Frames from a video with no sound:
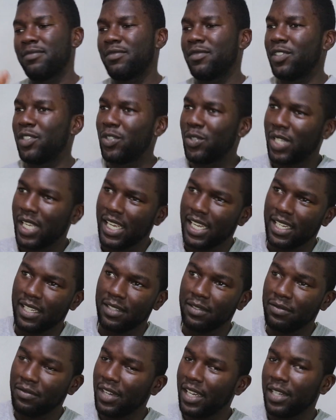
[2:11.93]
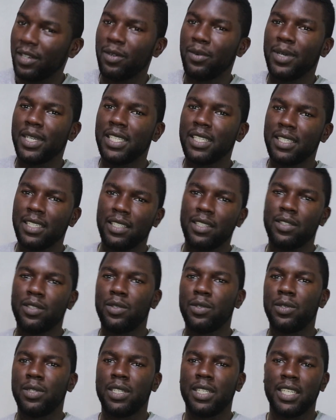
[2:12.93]
you can find out what you need to
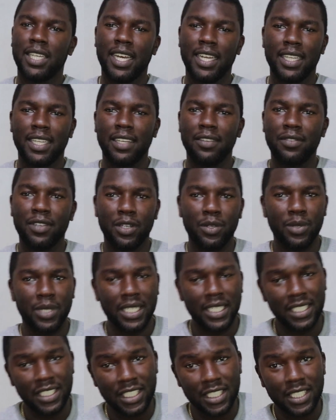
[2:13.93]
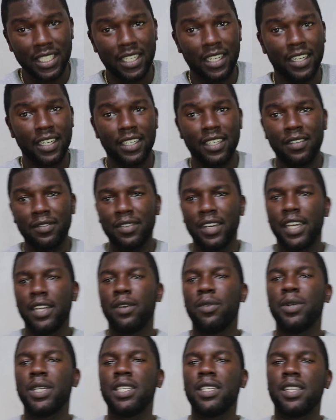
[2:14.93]
do in that. If you're doing engineering, you find
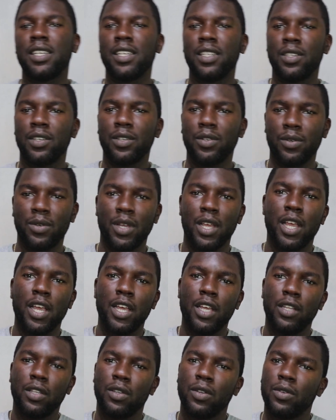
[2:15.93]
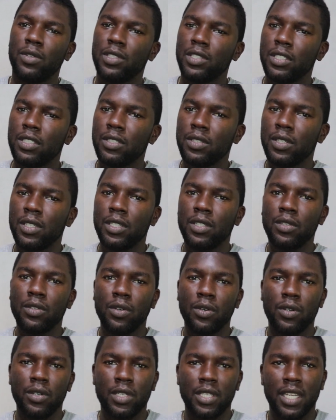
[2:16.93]
out what you need to do. Don't just do the
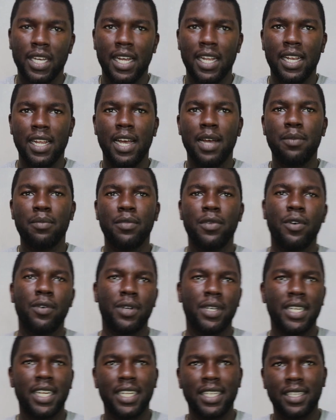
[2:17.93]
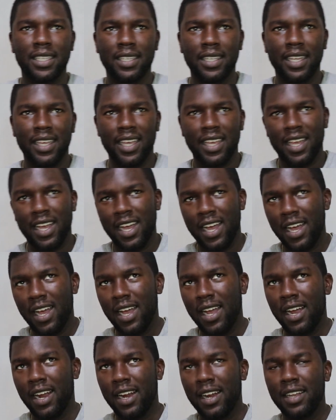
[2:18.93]
total amount that
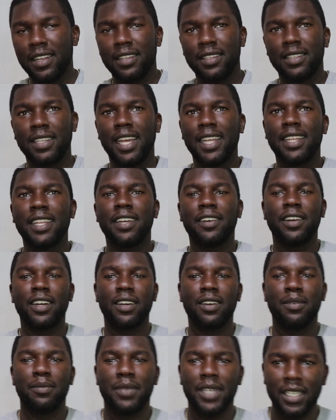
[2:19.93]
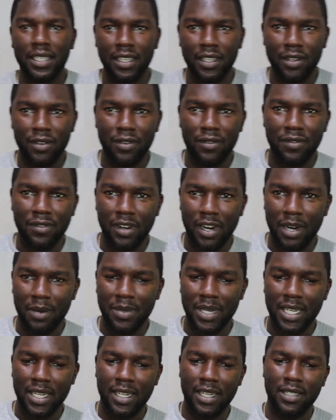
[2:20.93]
they recommended you for,
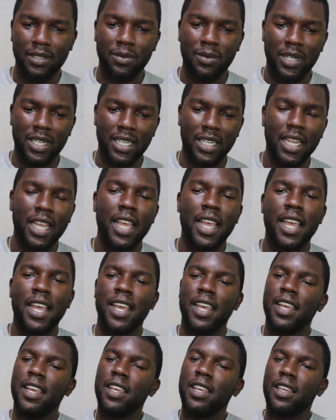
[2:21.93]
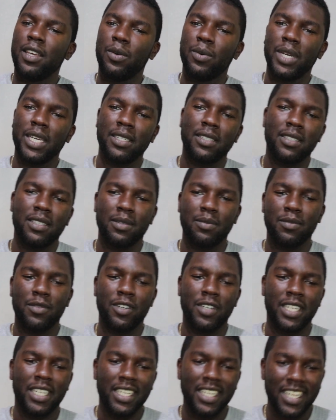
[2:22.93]
because one, you're wasting
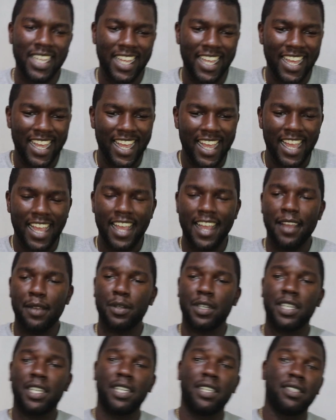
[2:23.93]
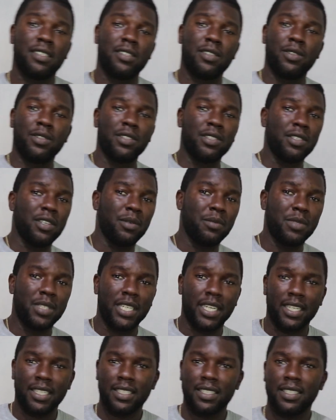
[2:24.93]
money because those
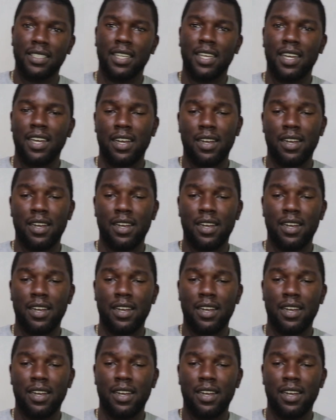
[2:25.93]
subjects,